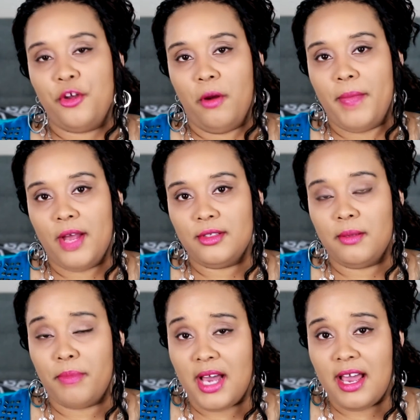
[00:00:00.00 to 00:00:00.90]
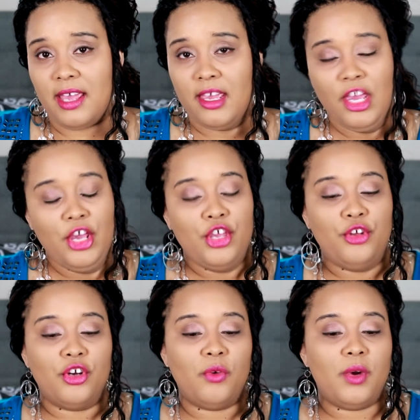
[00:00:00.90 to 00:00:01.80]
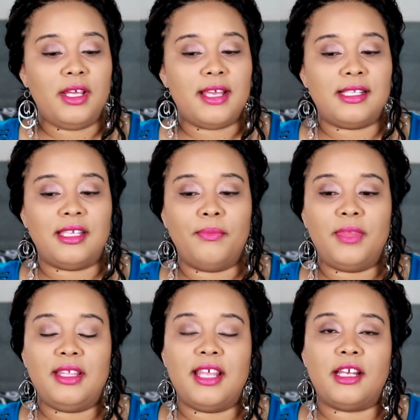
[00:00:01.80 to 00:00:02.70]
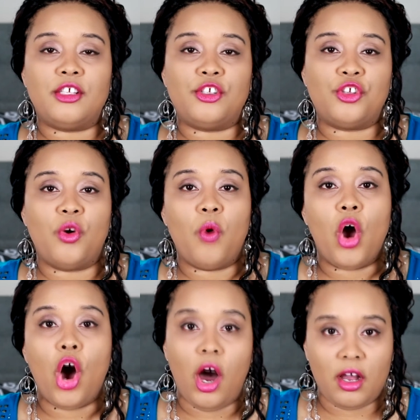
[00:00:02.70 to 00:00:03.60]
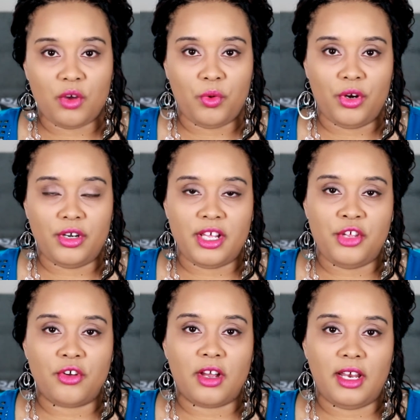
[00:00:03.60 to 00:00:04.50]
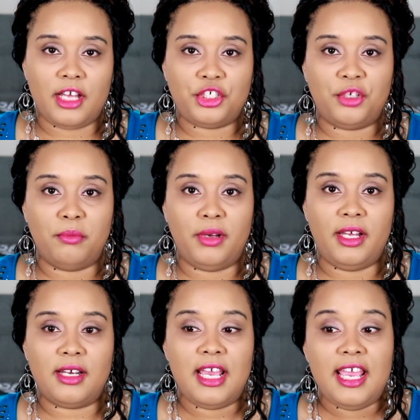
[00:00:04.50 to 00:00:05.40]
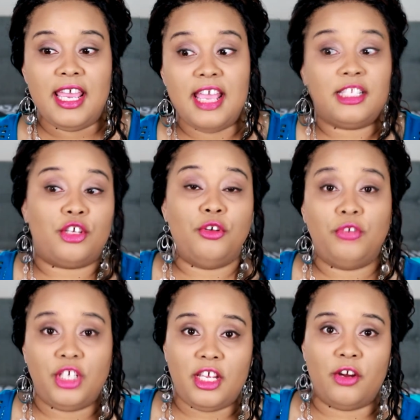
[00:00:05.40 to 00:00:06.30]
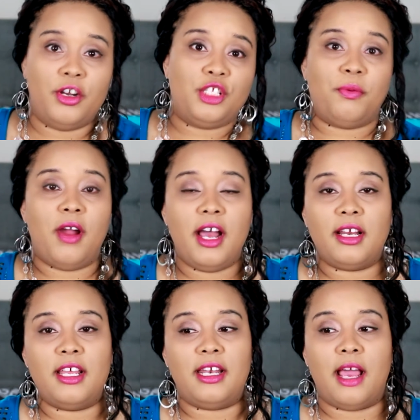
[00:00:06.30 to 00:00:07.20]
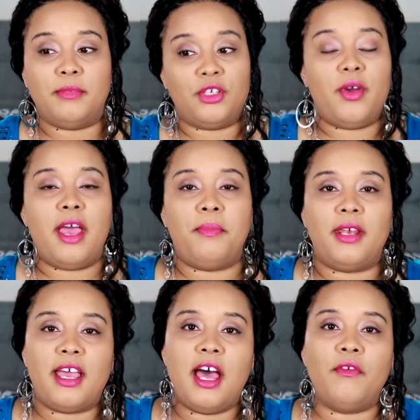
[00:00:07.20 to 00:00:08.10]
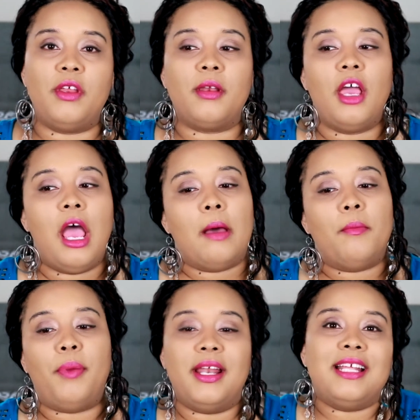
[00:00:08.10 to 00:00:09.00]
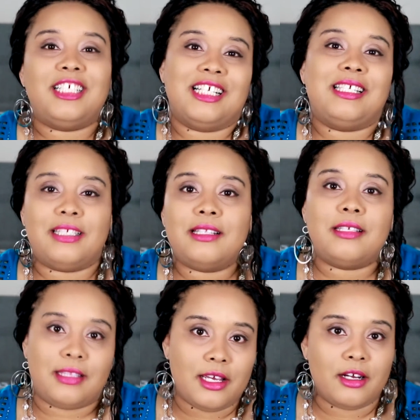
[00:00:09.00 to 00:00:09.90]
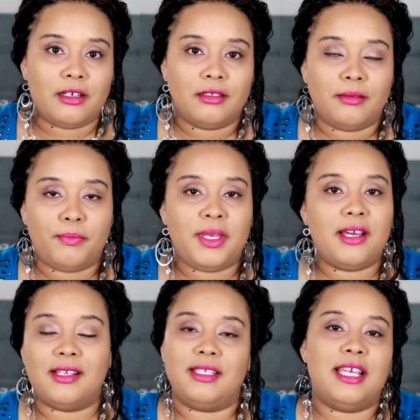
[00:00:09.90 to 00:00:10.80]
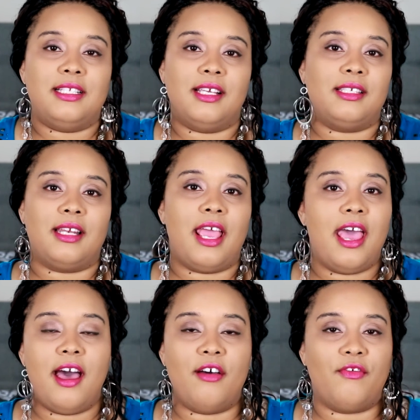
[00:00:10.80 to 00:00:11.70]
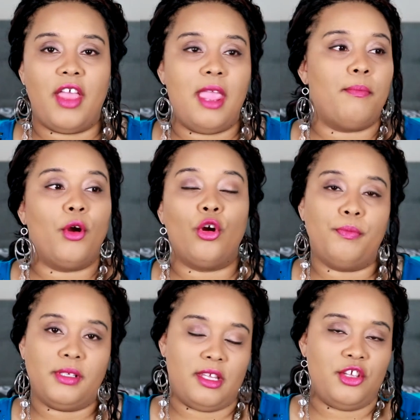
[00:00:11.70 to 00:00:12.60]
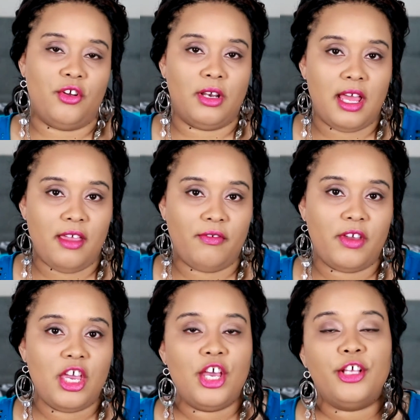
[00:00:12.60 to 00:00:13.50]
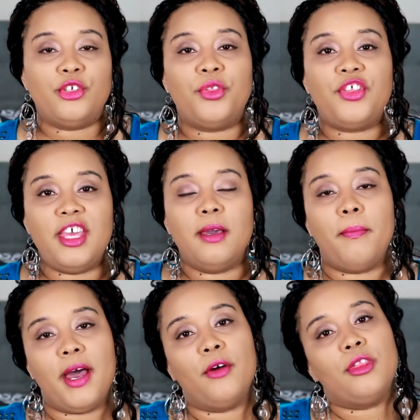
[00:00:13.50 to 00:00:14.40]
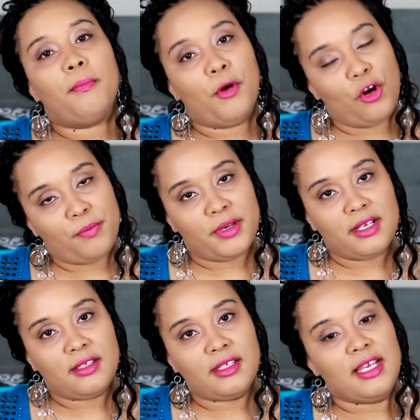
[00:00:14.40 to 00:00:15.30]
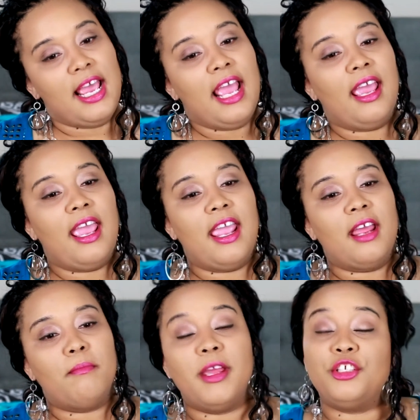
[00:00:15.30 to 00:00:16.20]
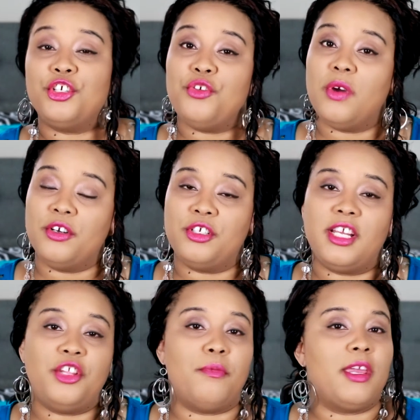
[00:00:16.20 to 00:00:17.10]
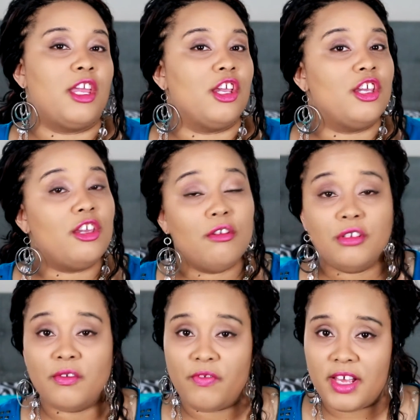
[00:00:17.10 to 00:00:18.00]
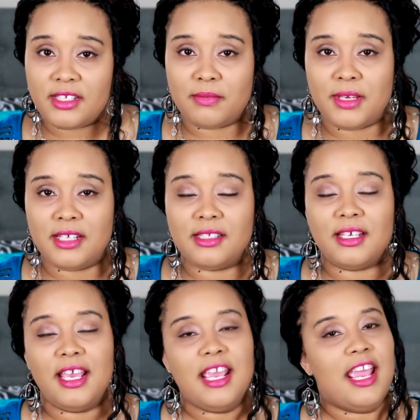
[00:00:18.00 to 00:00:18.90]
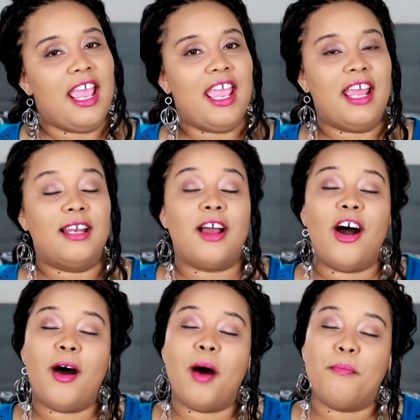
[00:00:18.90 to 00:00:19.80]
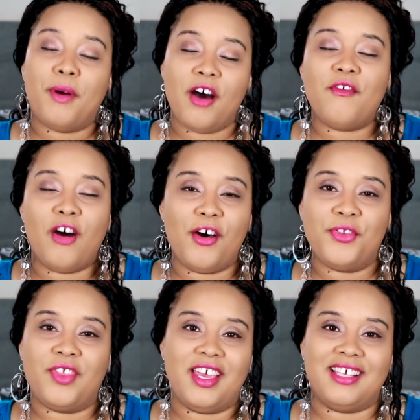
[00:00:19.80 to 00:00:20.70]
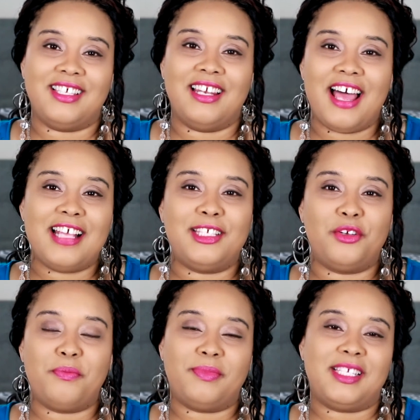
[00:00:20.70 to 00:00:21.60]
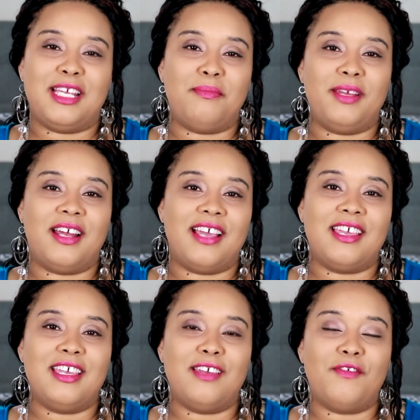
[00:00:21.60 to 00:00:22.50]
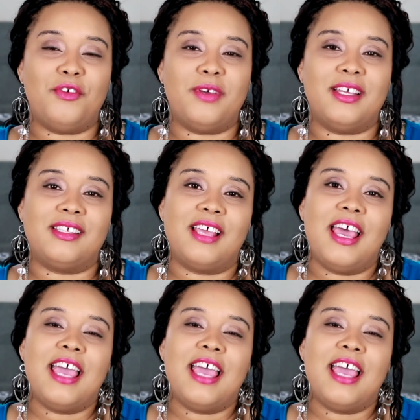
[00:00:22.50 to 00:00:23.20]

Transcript: you're about to buy. You don't want to get something that is so awkward in your collection, but it's Gucci or it's Prada and I'm so happy to have it, but it just sits there because it doesn't have a purpose in your life. So think about the purpose and make sure you understand that you're making a huge investment. And above all things, the last little tidbit I can give you is